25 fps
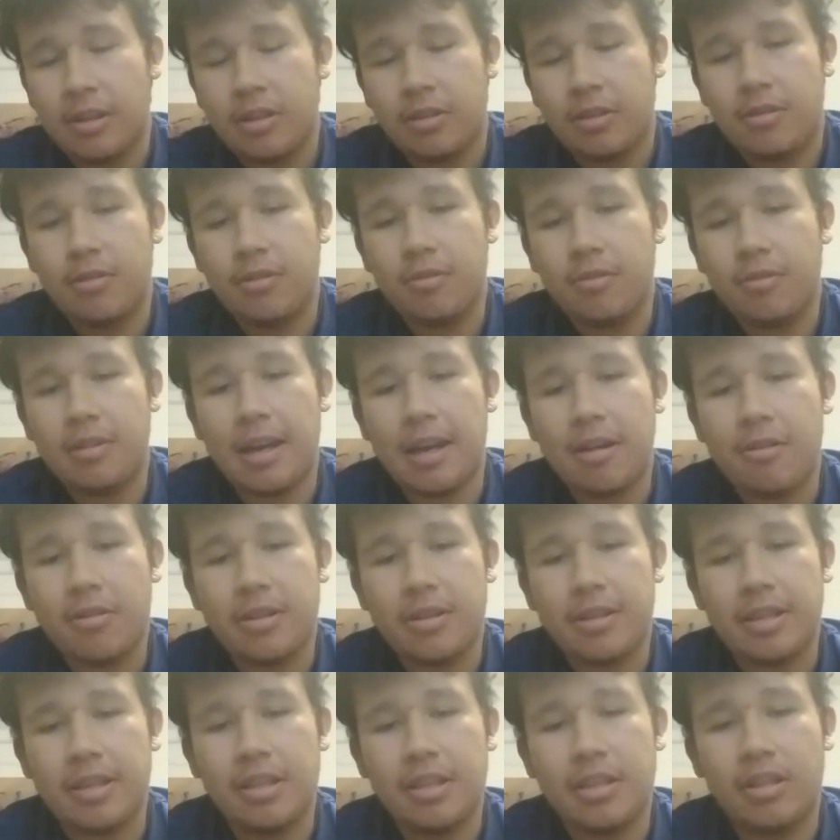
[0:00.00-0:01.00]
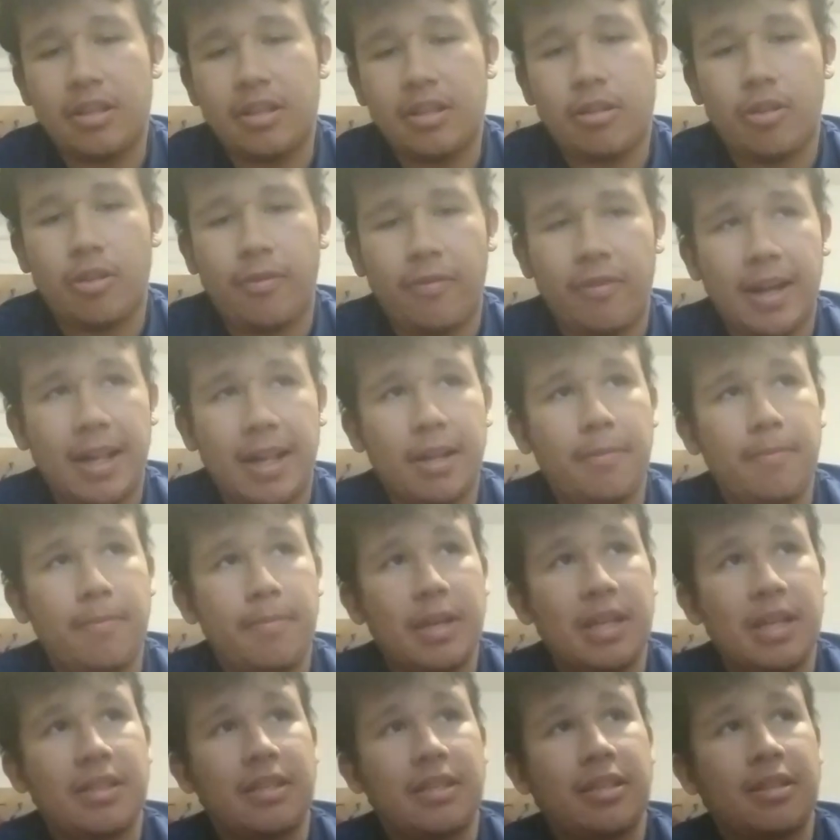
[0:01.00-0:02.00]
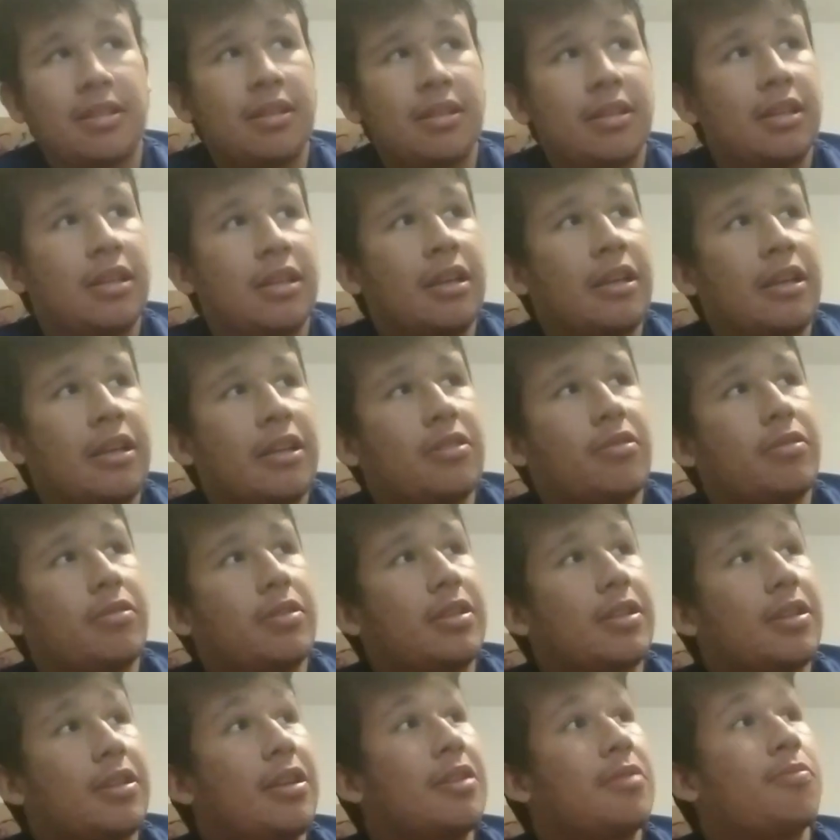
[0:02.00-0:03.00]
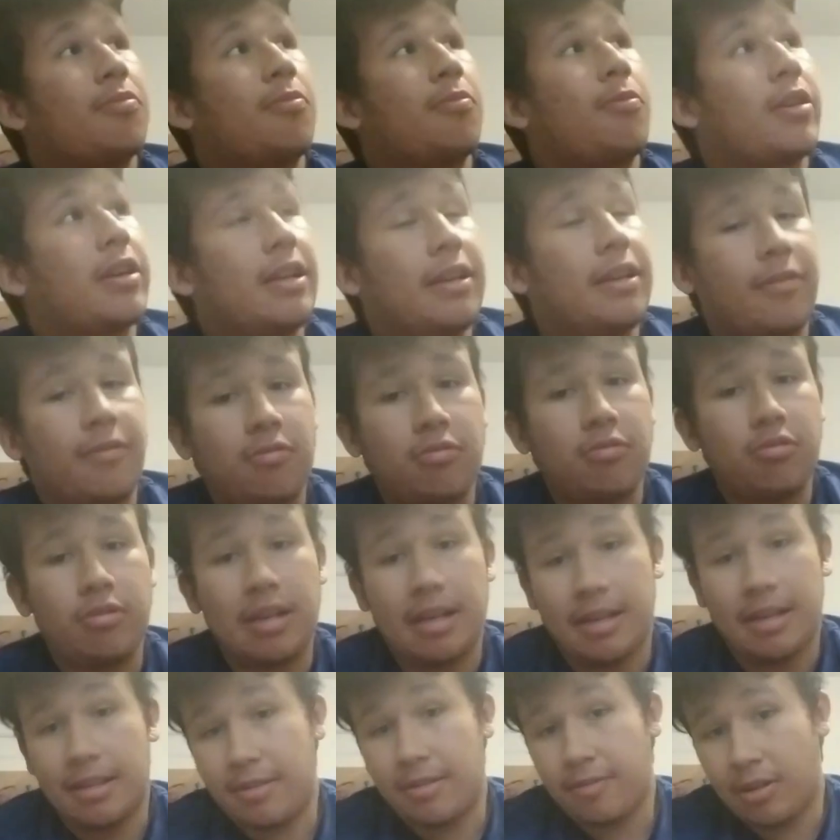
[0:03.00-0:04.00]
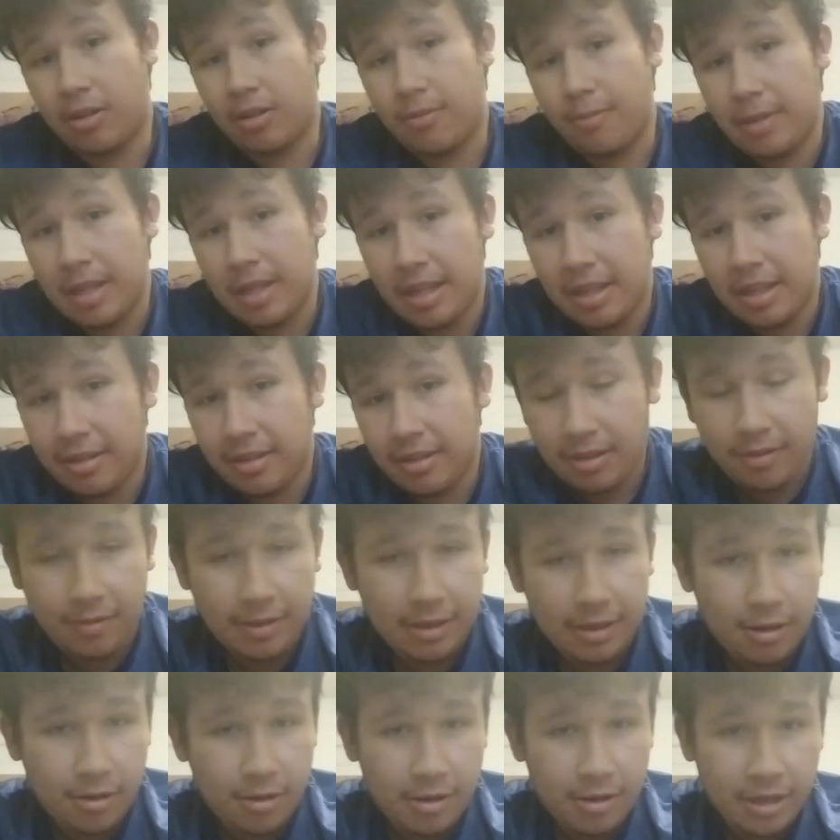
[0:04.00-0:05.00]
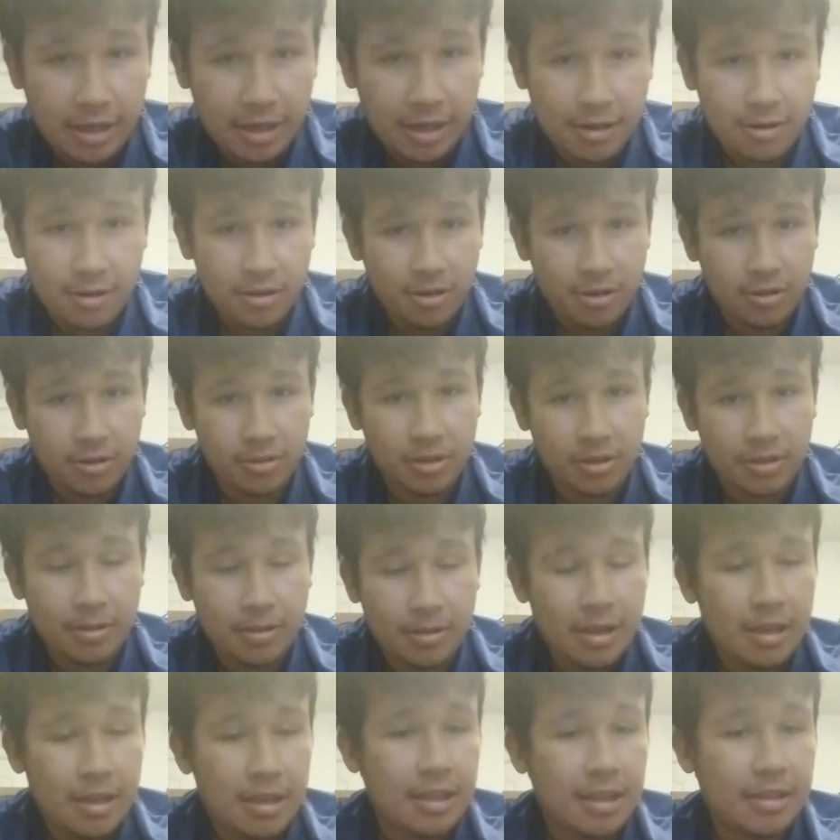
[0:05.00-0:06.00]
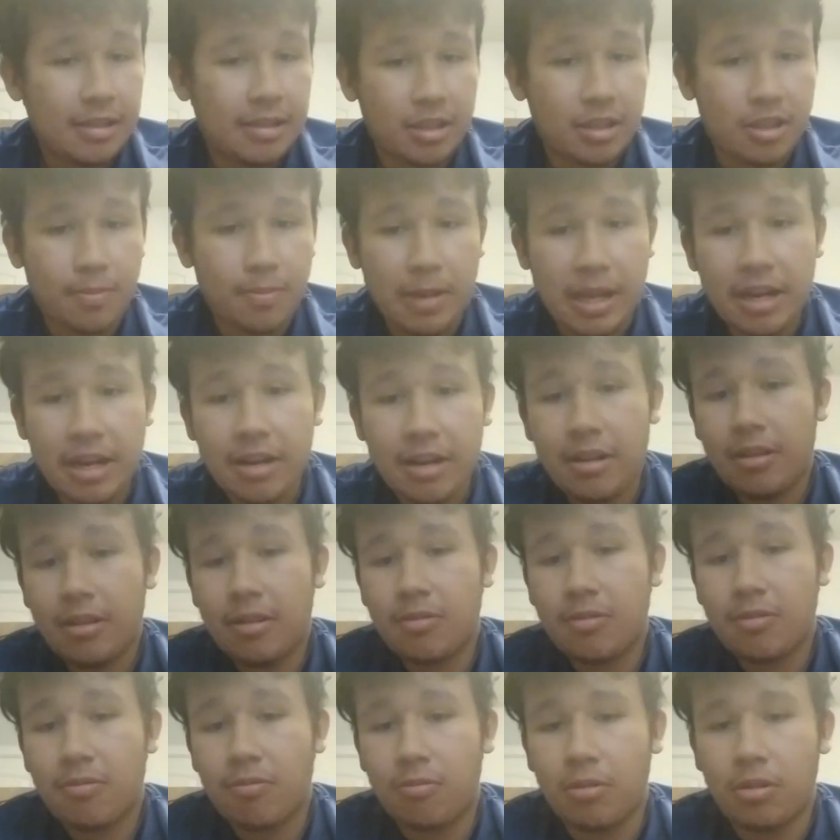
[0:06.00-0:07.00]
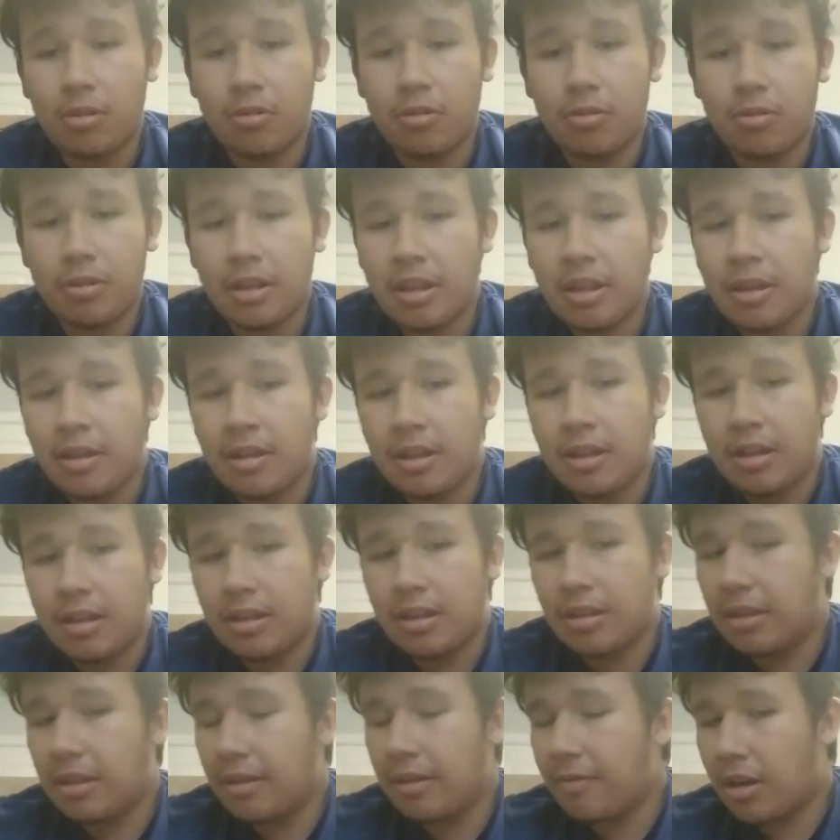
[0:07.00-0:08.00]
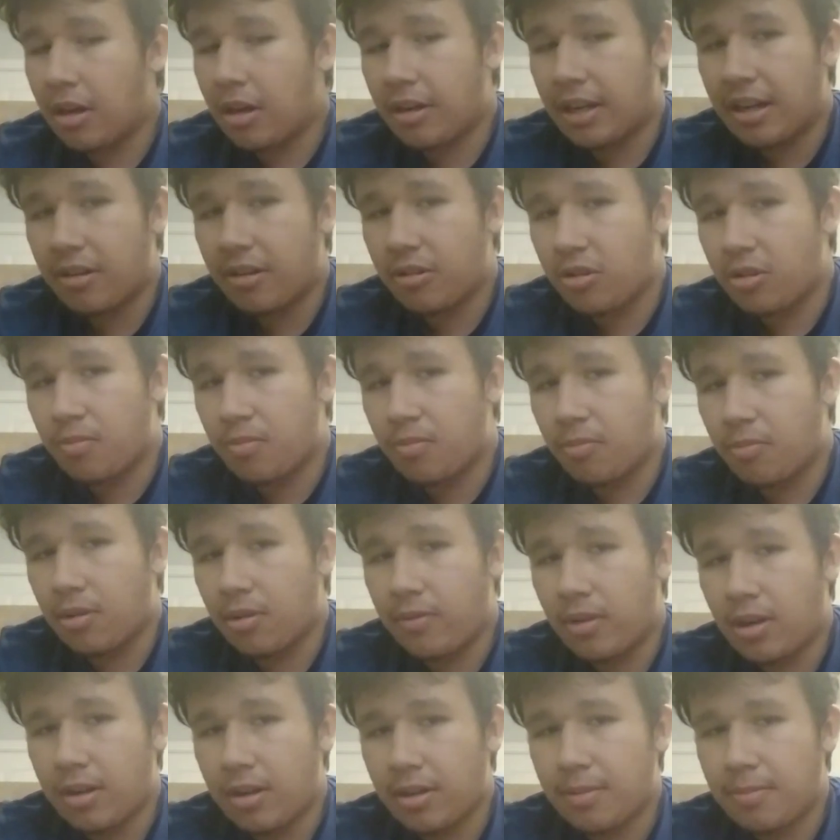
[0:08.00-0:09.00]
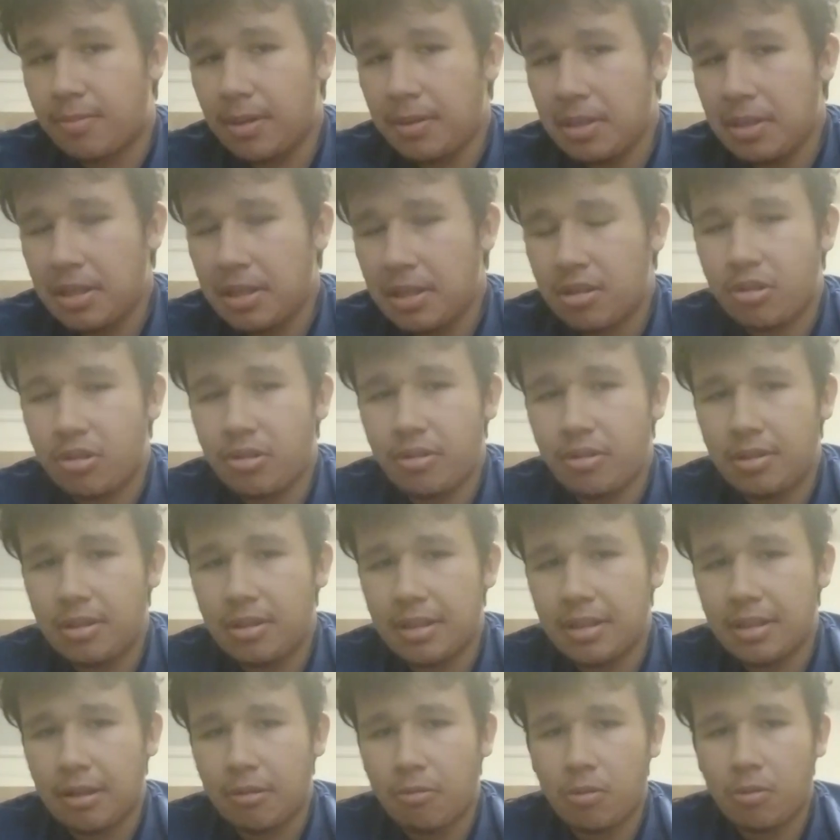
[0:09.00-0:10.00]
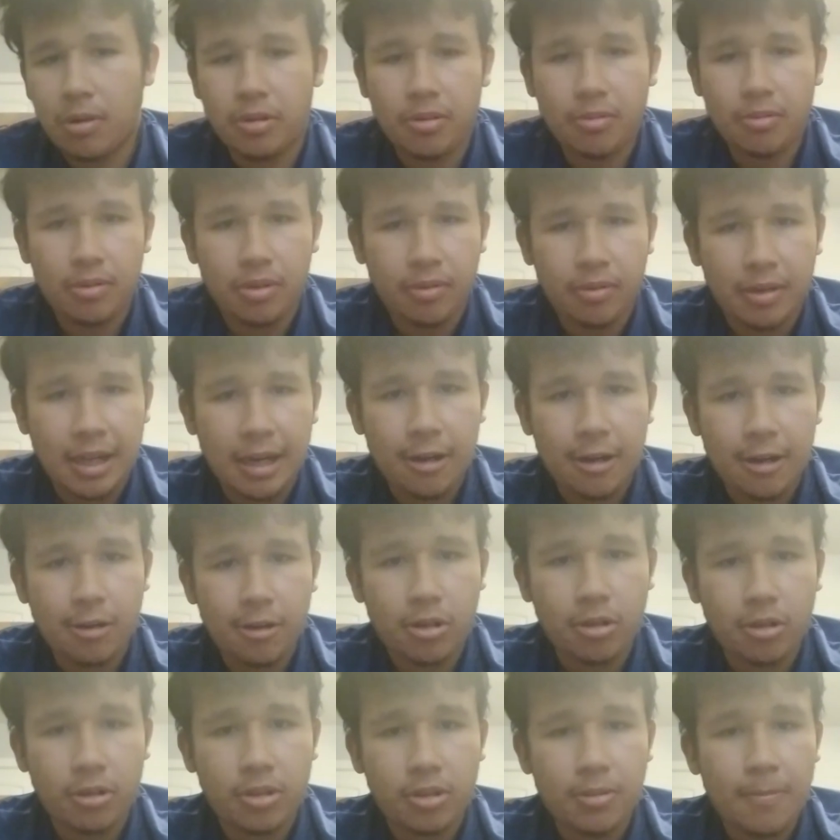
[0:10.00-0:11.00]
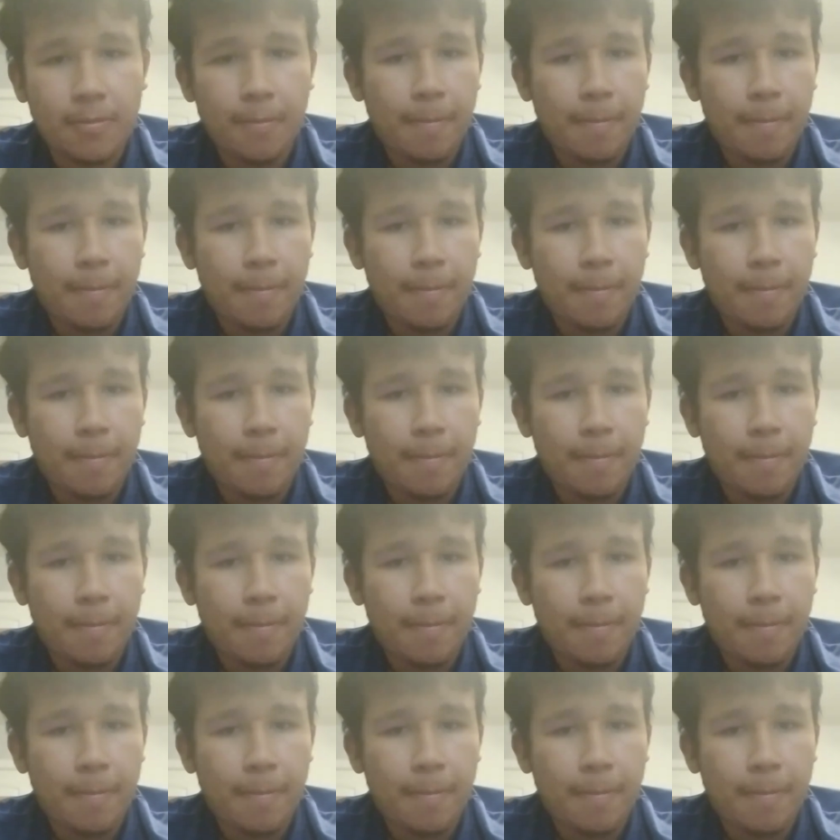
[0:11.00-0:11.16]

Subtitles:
Two Towers is the development, so it's working through that development. It's giving our characters, it's expanding this world, giving our characters more of arcs. Maybe introduces like one or two new characters.